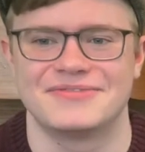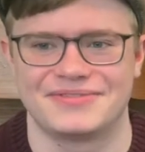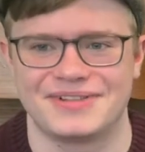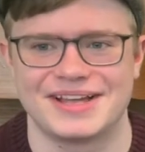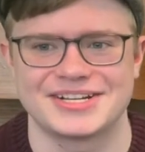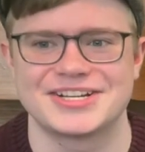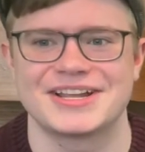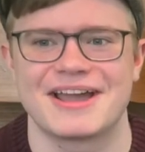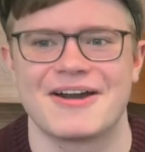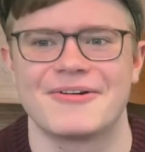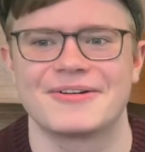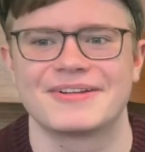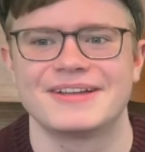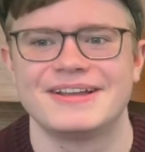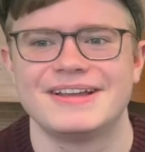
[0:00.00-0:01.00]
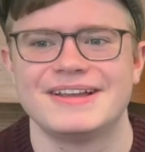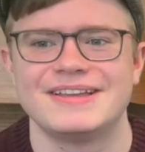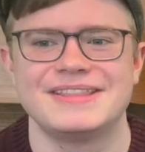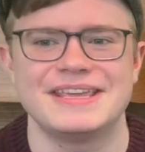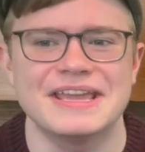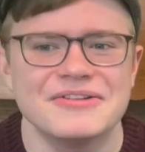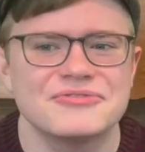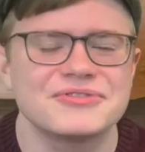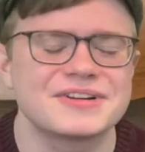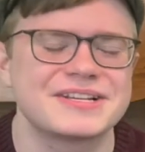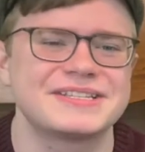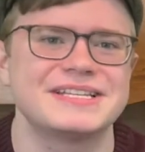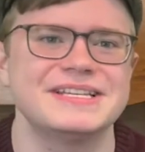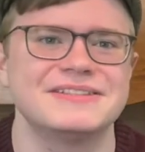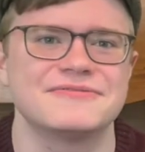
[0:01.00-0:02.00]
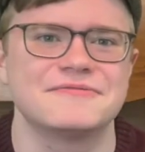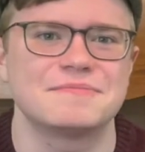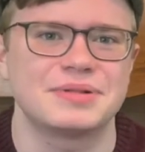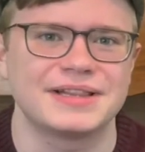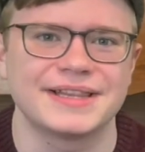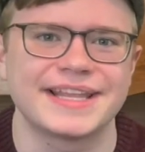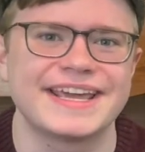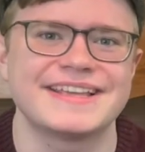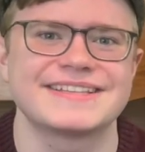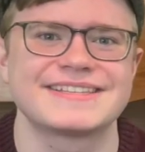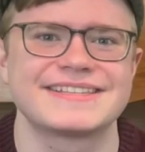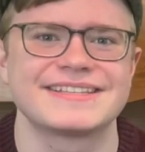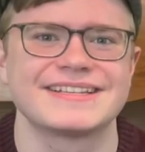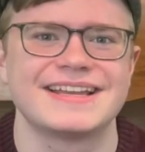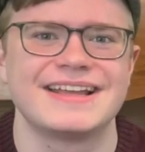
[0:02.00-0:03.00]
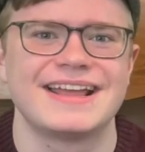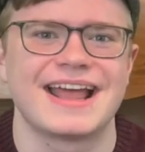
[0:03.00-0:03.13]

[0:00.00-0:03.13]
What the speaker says: fleshing out the intricacies of place.